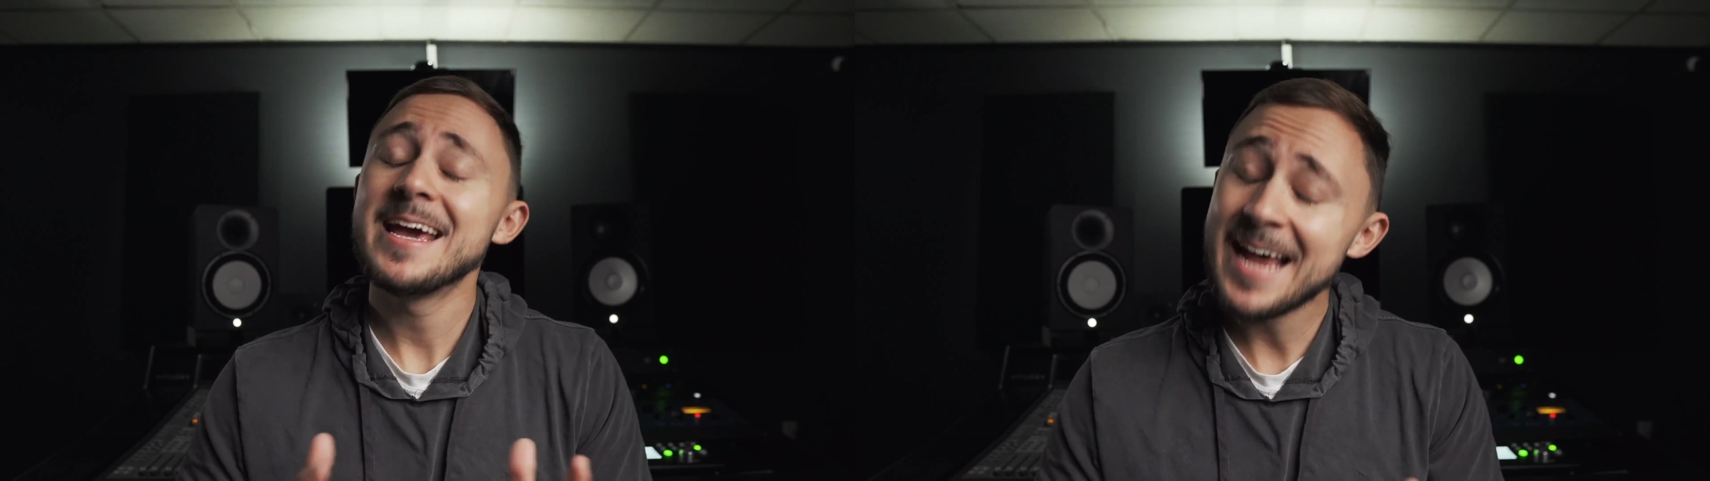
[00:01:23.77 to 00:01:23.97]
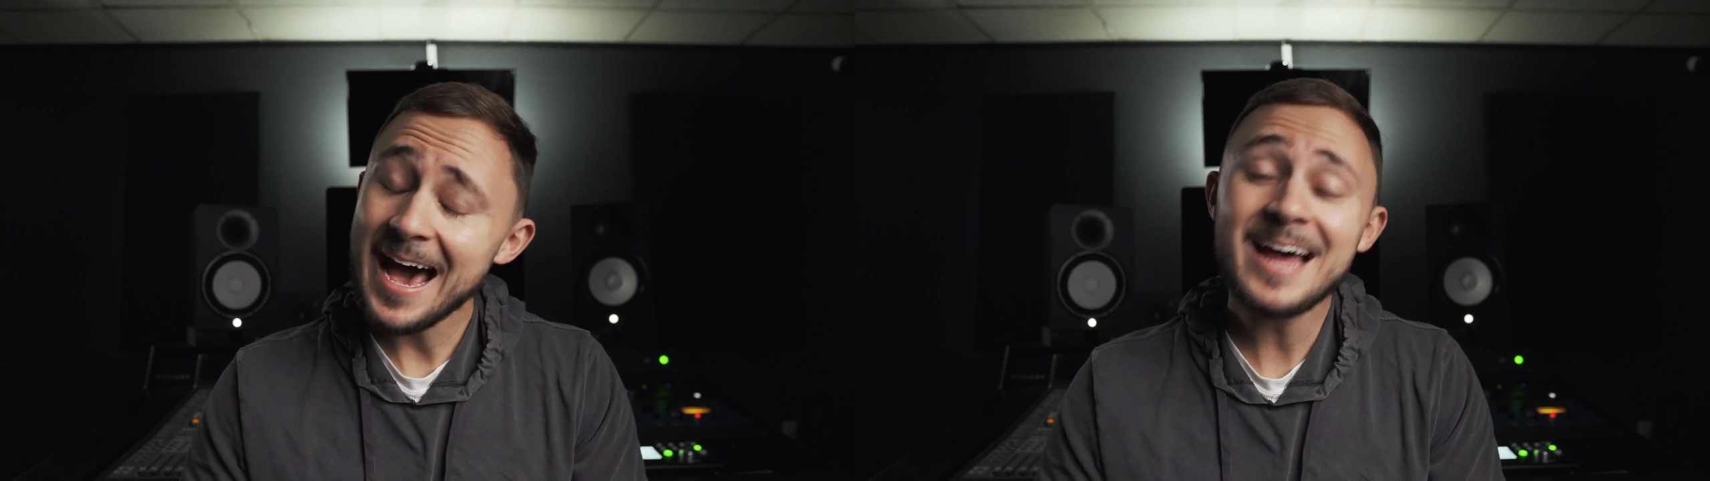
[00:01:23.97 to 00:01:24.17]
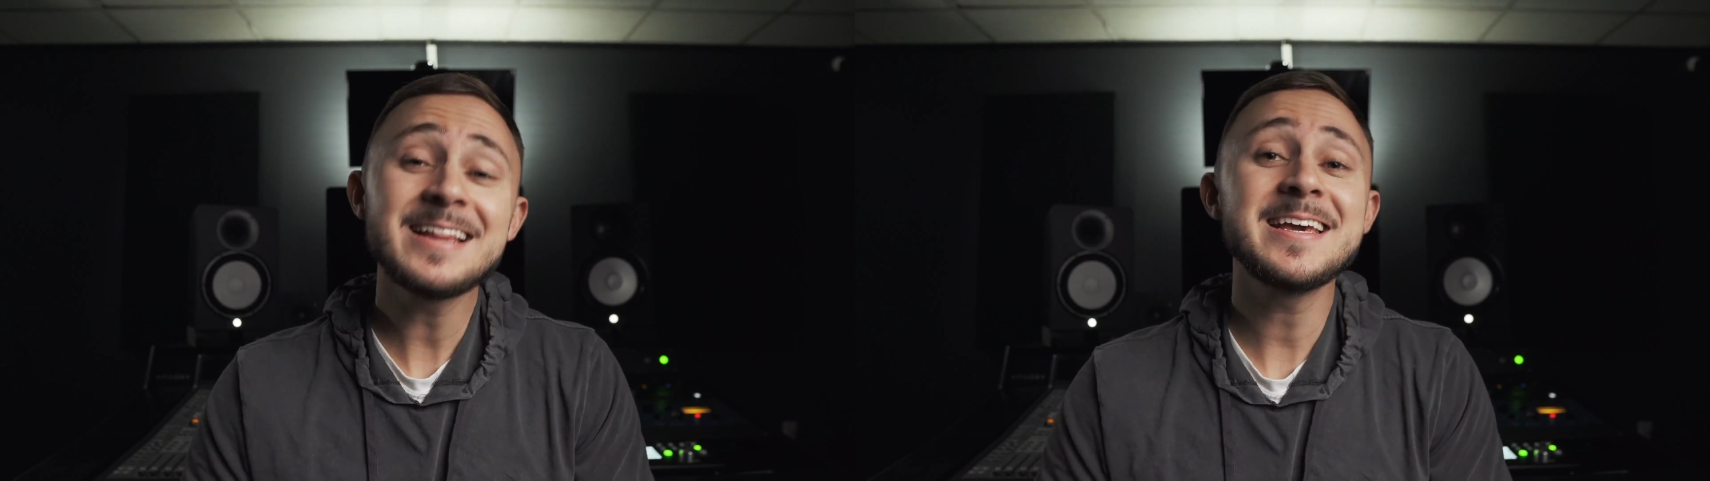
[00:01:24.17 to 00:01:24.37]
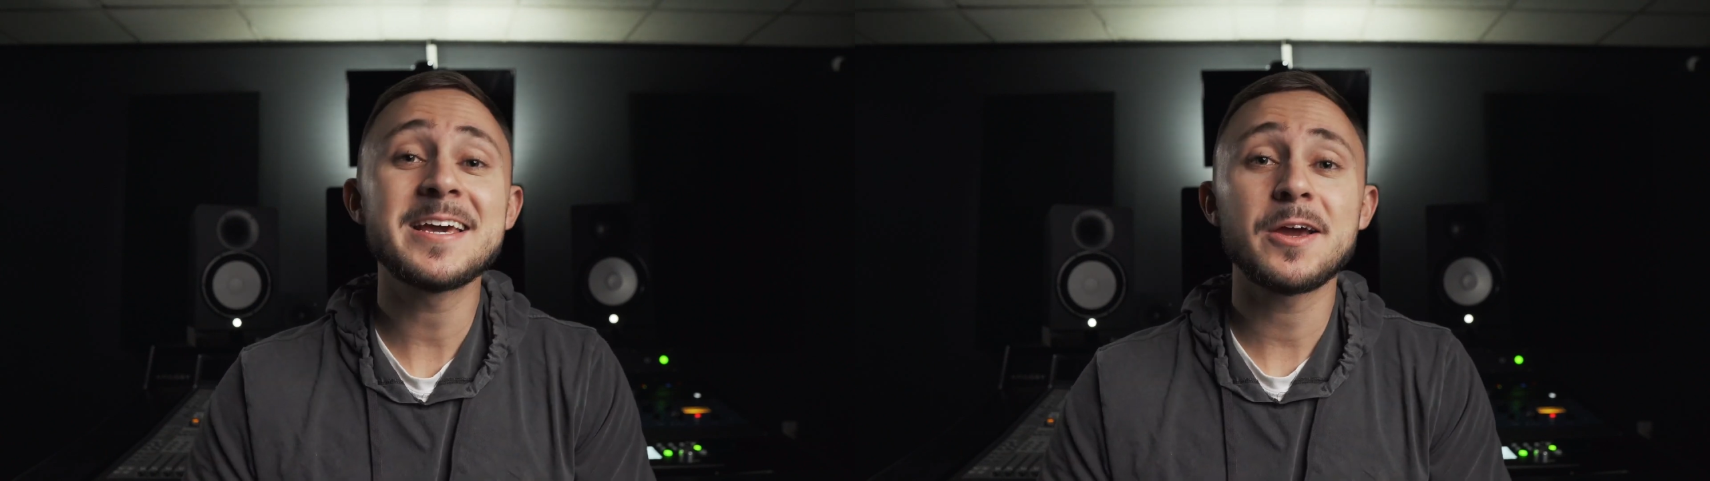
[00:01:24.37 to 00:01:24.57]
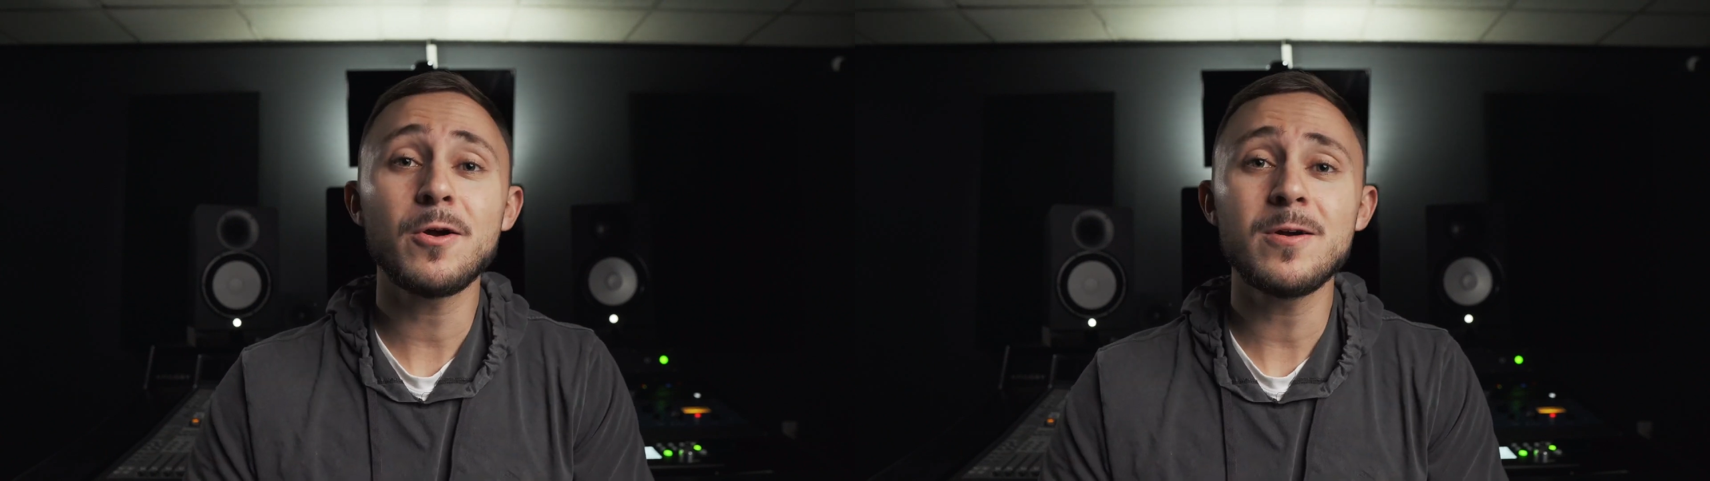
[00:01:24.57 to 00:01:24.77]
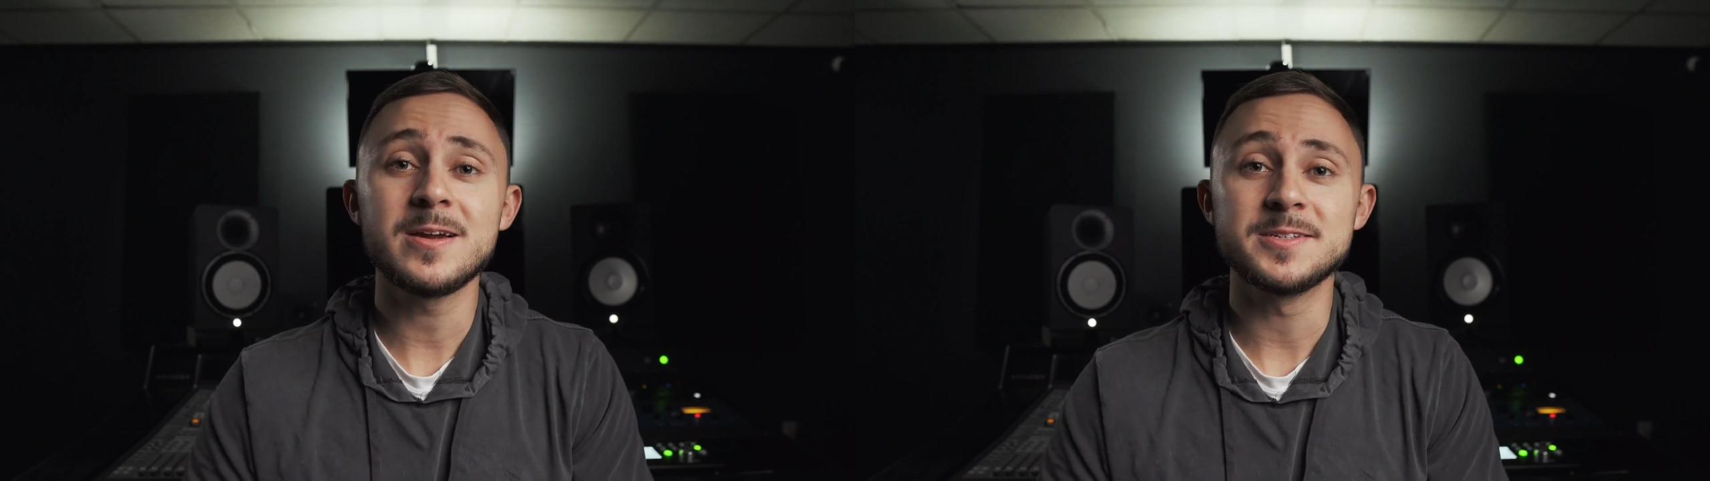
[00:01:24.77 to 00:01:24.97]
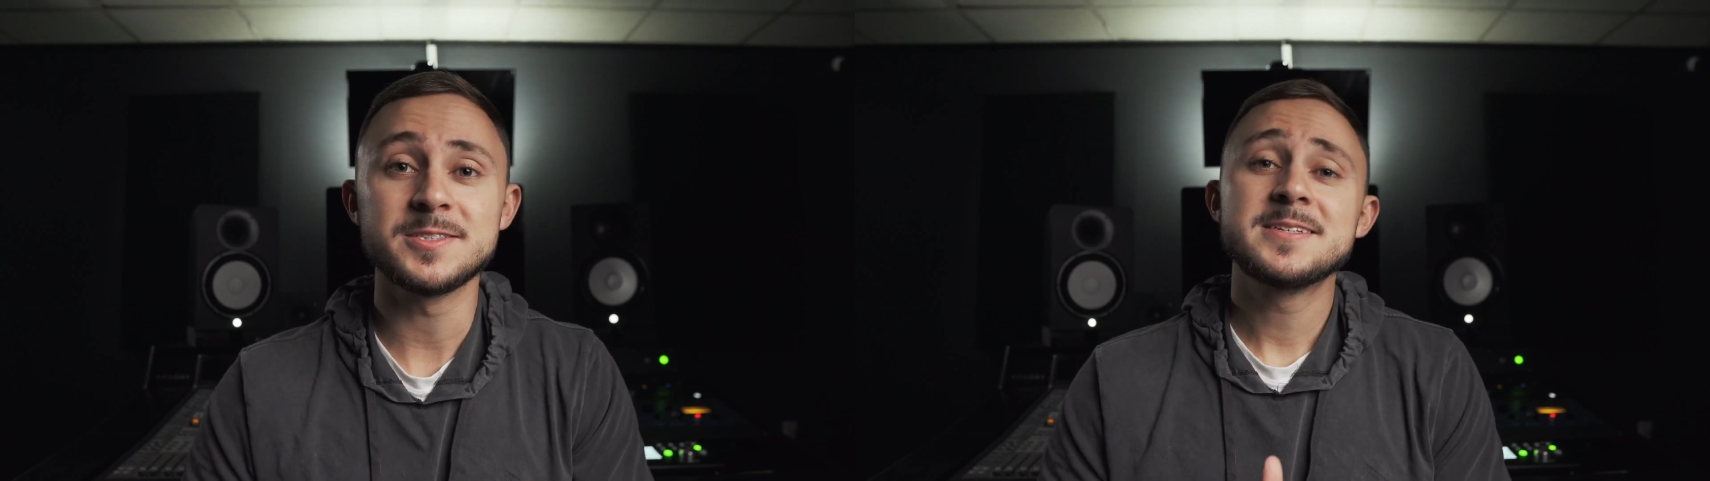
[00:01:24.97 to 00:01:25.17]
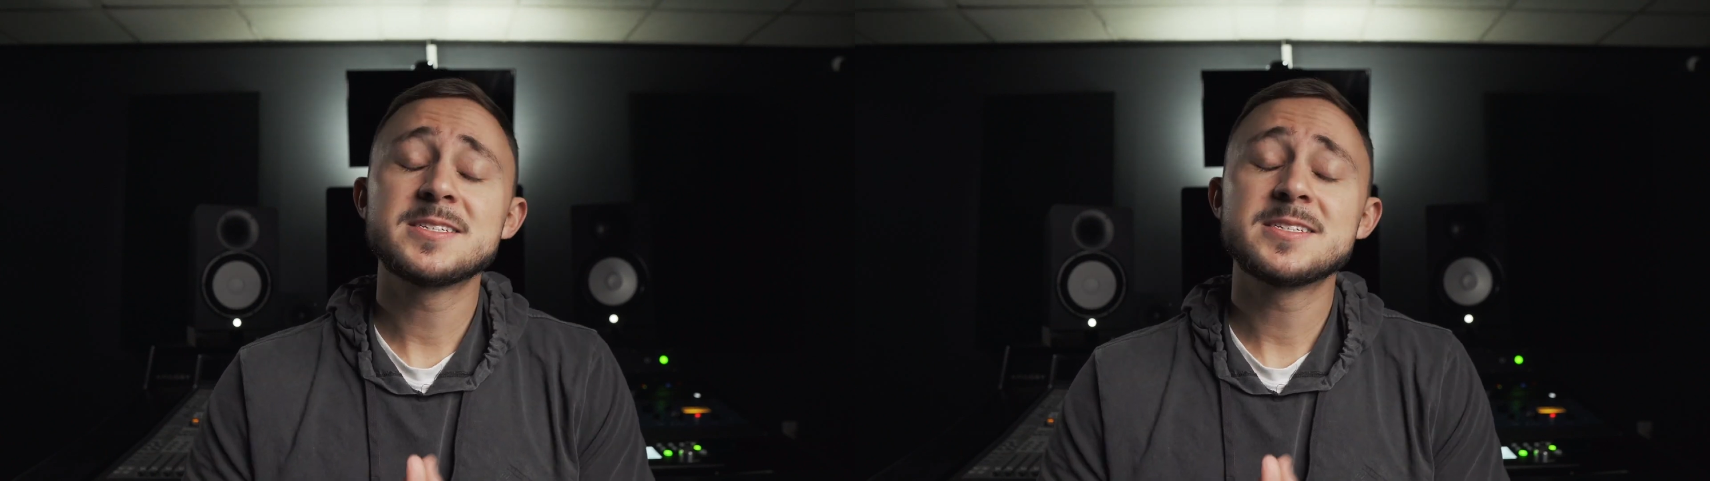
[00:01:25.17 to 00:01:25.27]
and highly encourage to